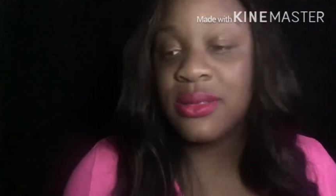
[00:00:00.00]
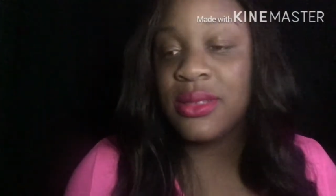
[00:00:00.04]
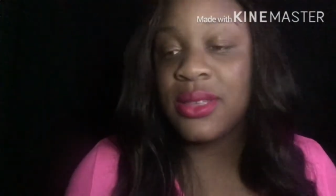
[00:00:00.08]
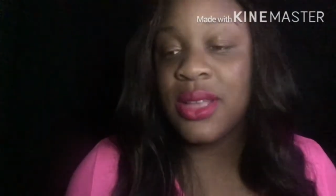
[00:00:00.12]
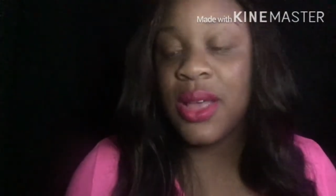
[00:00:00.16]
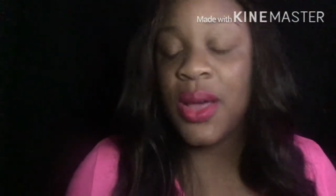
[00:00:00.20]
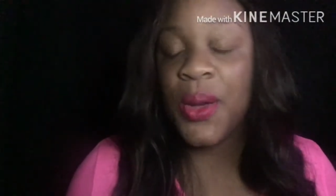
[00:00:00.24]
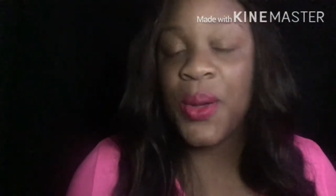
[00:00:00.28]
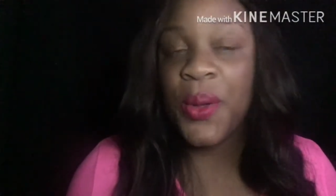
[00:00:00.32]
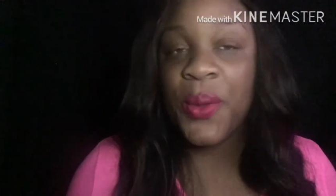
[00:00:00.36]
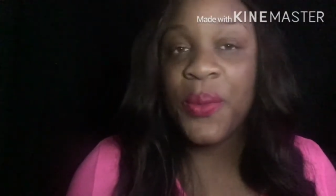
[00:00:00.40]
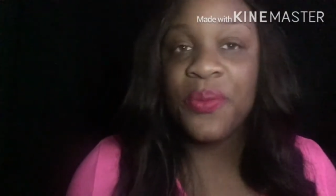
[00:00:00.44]

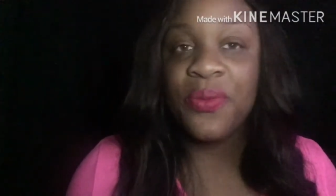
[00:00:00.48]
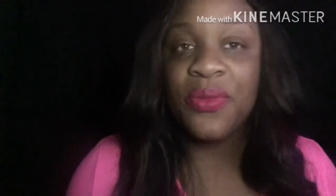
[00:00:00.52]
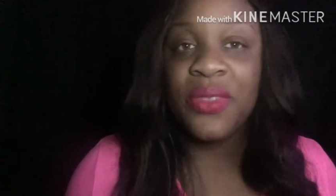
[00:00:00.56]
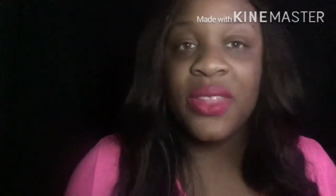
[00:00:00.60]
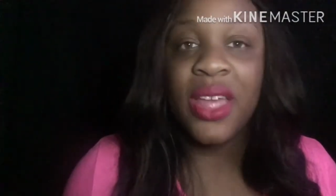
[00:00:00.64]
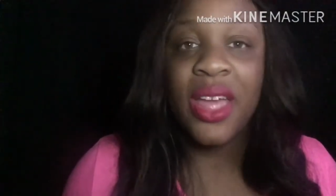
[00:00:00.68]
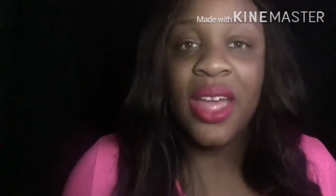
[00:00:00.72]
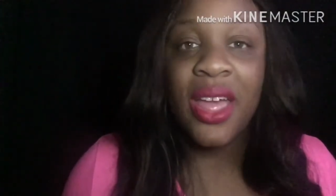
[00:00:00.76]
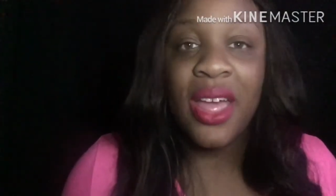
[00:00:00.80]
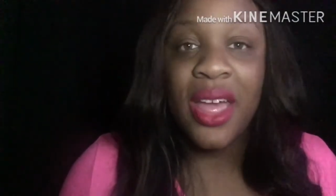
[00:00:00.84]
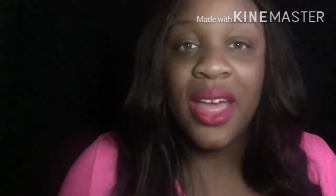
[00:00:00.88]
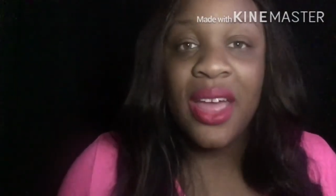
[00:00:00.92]
So
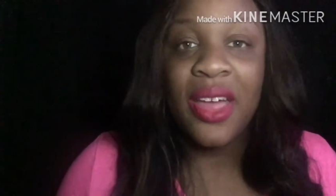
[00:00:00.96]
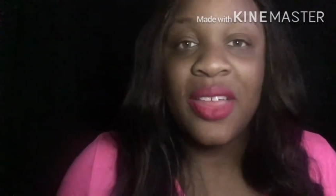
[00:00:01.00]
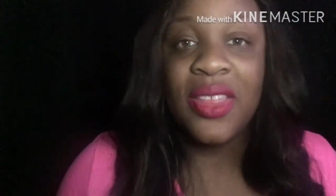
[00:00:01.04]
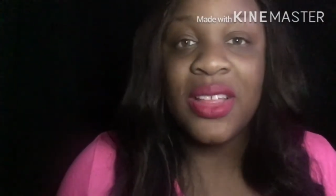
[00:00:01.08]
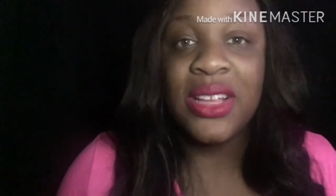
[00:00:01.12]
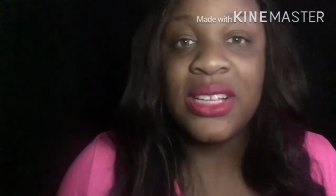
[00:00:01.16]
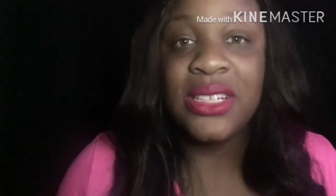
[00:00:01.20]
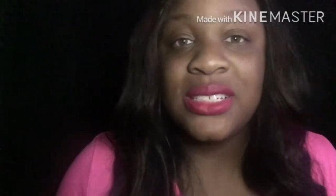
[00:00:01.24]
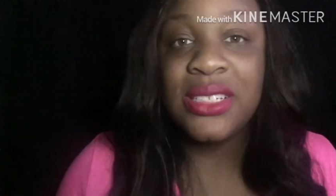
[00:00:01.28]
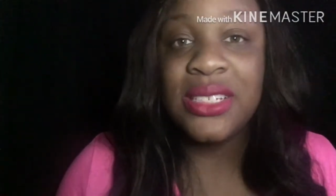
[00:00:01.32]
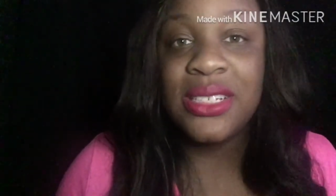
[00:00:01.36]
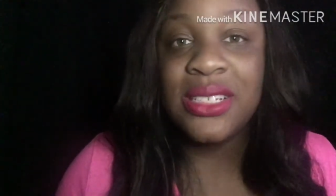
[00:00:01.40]

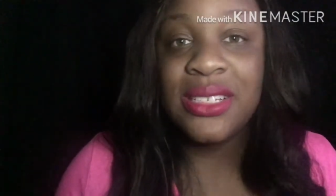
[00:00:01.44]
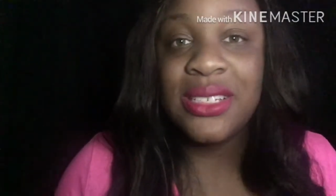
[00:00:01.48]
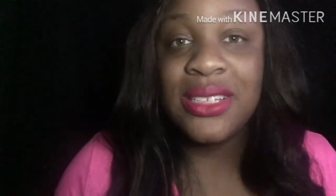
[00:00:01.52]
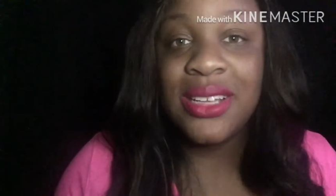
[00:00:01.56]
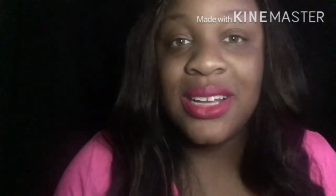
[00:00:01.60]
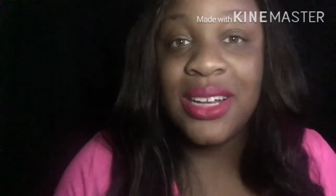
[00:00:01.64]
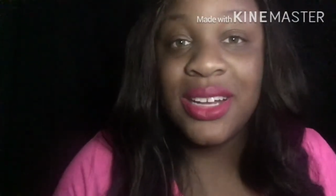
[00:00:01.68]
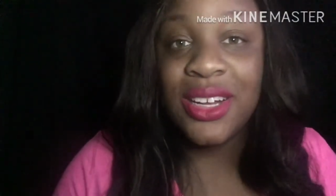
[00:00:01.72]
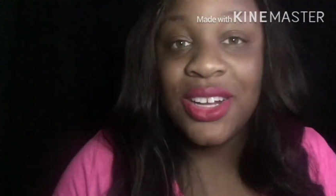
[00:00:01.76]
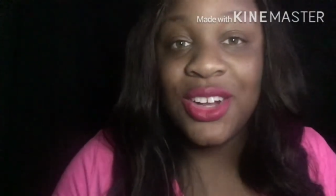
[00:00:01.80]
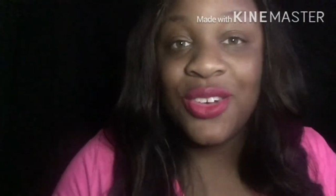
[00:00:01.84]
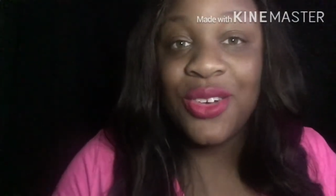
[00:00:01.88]
this is
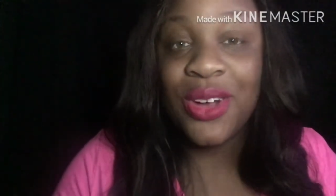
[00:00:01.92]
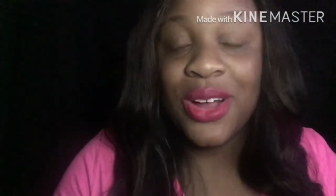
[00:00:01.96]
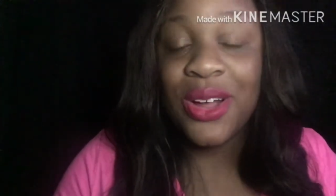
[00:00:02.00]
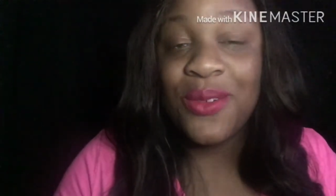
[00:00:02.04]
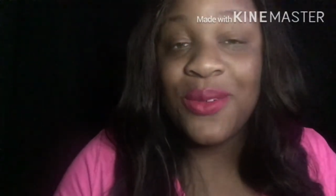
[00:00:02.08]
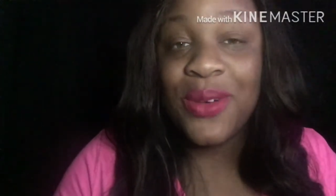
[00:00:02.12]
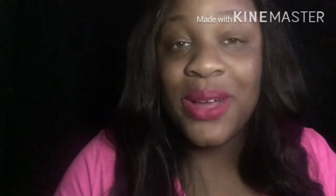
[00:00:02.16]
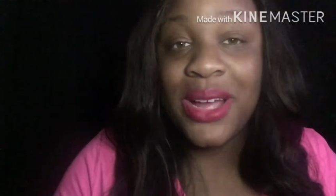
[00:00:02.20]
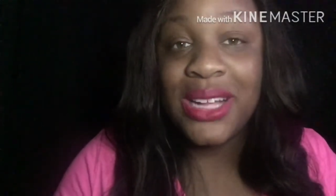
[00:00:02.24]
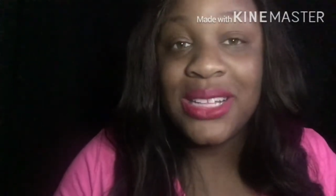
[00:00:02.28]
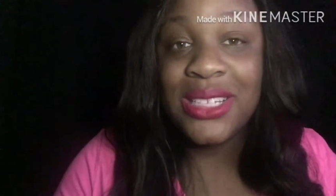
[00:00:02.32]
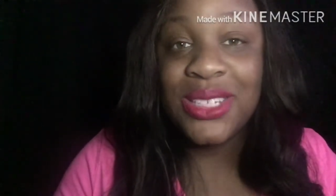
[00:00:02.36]
a
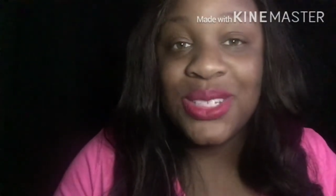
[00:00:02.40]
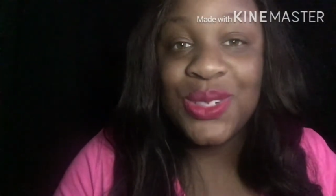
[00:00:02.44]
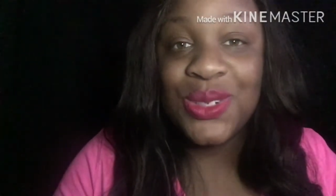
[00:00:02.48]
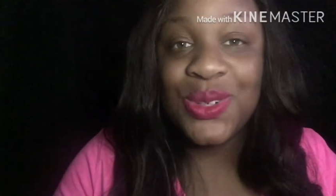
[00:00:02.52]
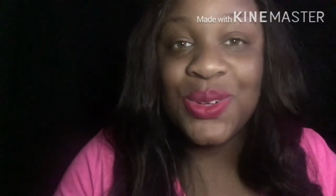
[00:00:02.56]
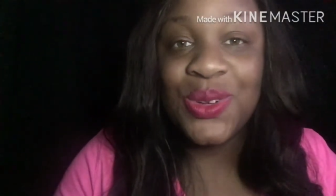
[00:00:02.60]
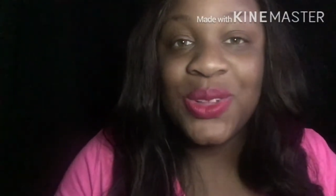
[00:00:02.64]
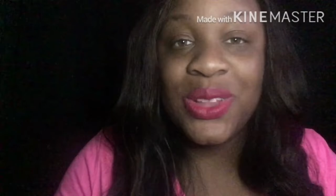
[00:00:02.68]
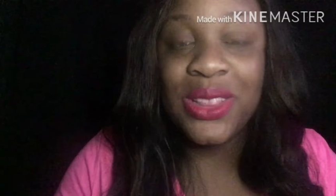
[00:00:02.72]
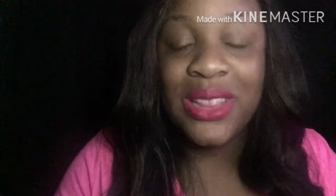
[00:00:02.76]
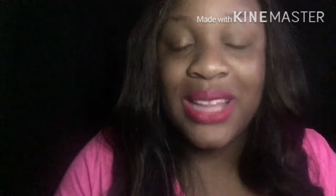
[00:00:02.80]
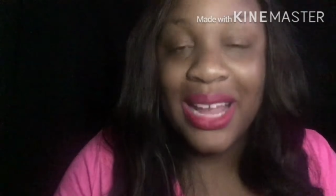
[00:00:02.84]
great way to
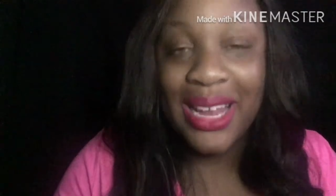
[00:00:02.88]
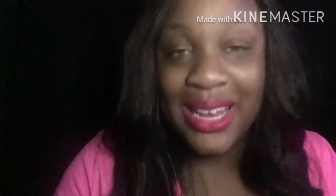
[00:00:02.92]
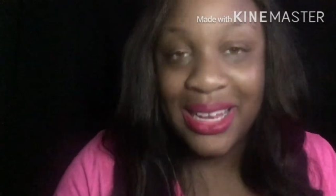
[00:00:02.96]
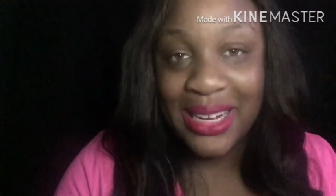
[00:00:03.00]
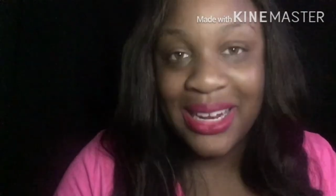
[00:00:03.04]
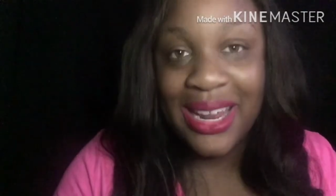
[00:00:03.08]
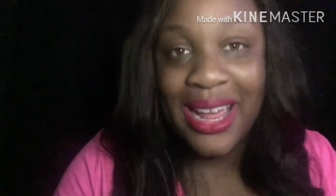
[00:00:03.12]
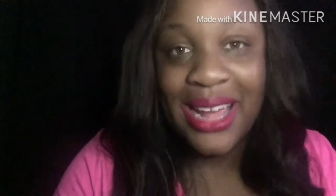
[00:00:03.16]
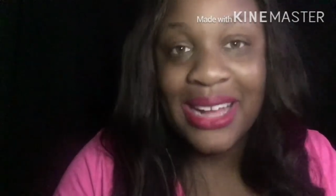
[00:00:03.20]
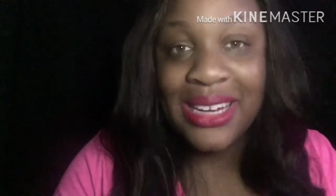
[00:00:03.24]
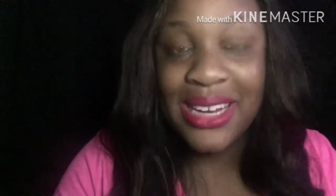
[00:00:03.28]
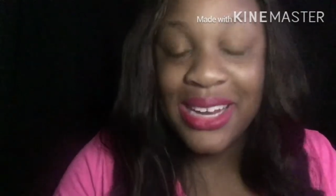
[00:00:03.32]

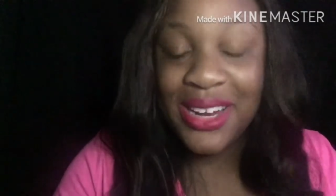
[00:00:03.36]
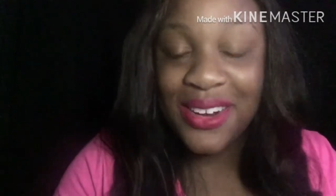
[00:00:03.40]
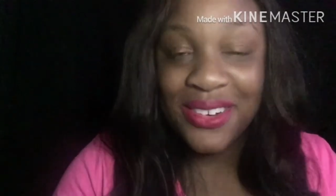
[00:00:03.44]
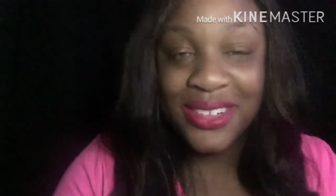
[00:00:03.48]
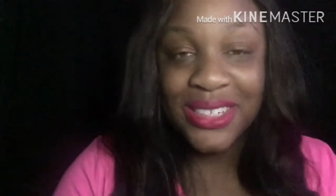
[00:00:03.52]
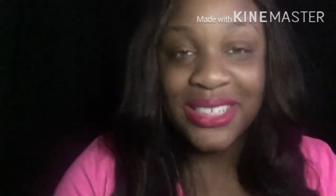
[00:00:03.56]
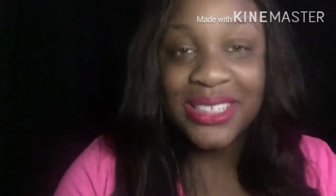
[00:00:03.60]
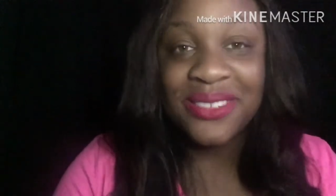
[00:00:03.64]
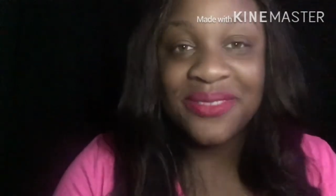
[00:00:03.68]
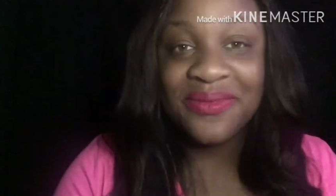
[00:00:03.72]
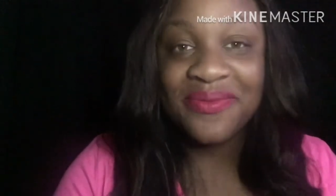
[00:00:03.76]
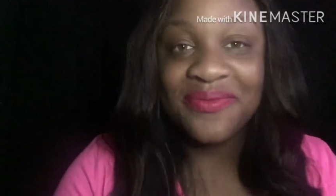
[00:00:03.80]
lighten that
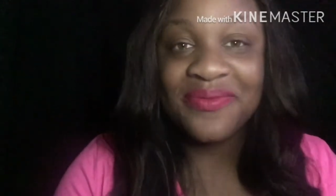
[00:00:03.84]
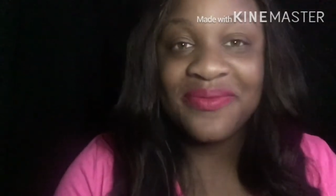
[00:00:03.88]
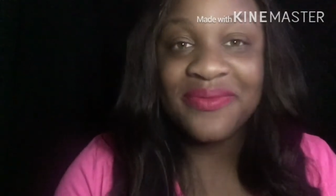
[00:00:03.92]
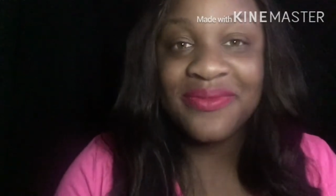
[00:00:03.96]
area.